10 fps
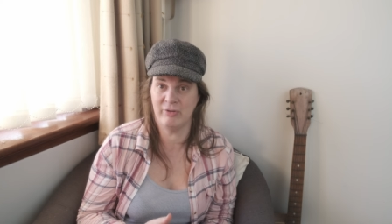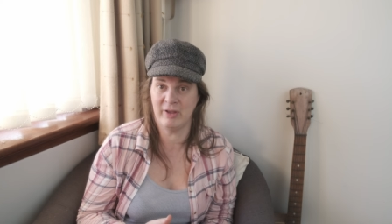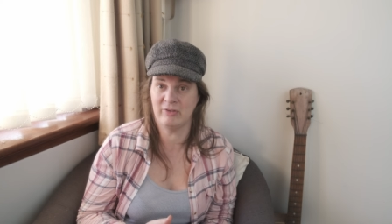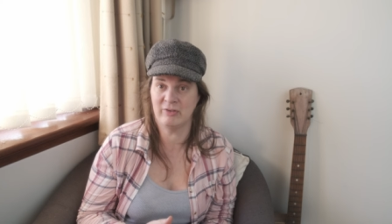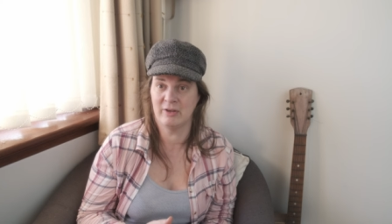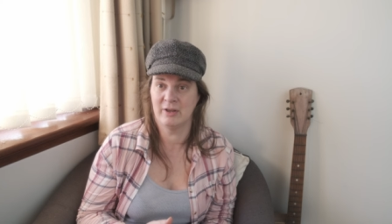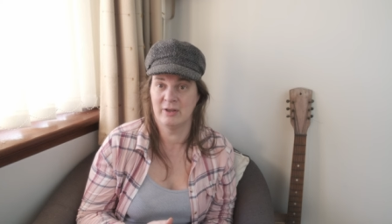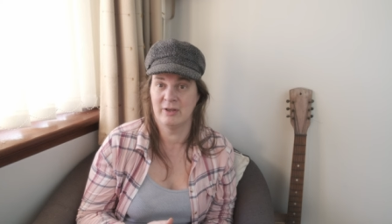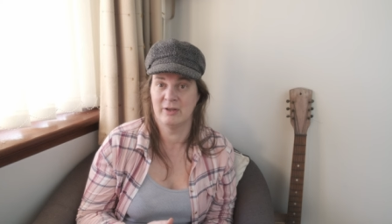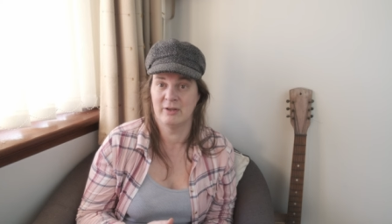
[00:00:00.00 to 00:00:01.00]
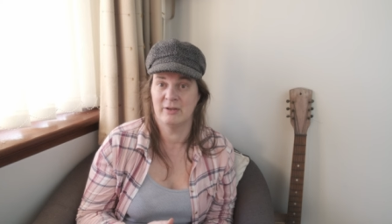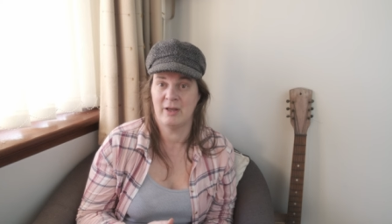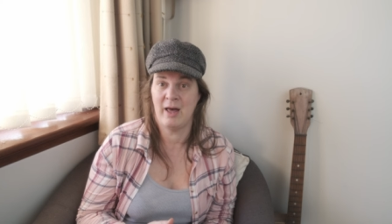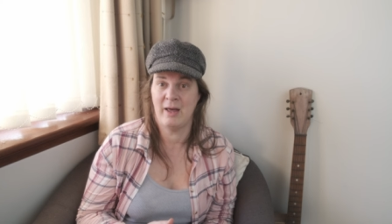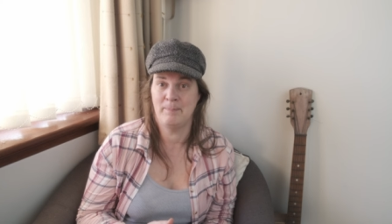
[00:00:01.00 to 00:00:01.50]
this
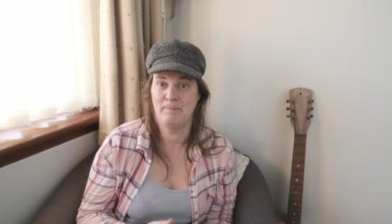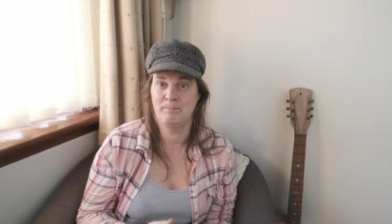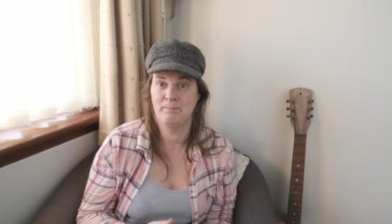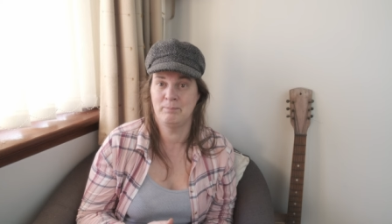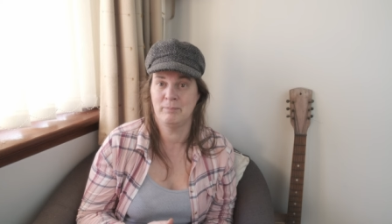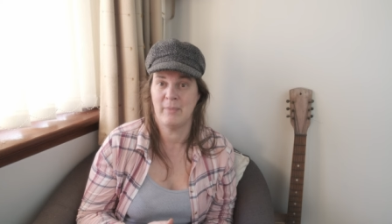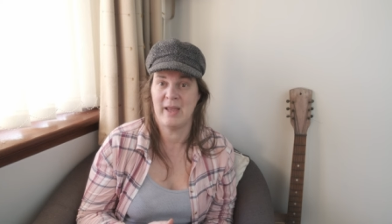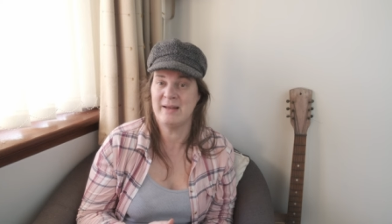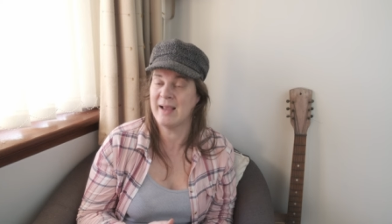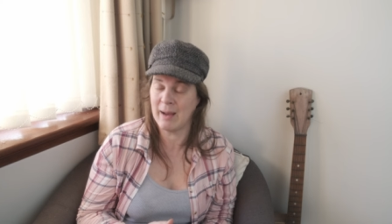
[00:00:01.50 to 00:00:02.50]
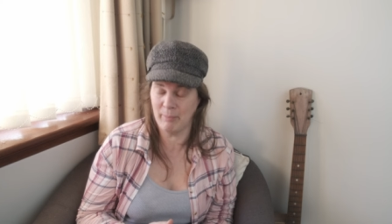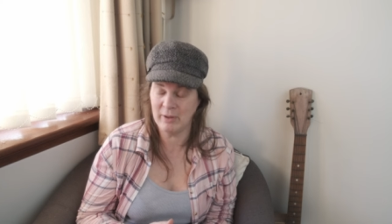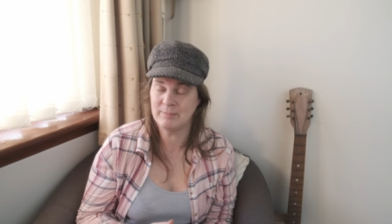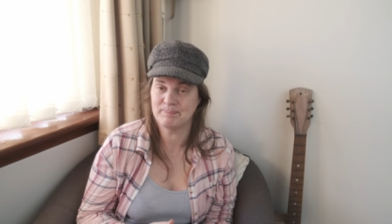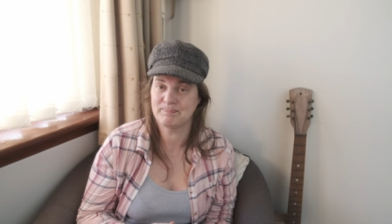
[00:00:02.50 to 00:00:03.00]
um, in camera.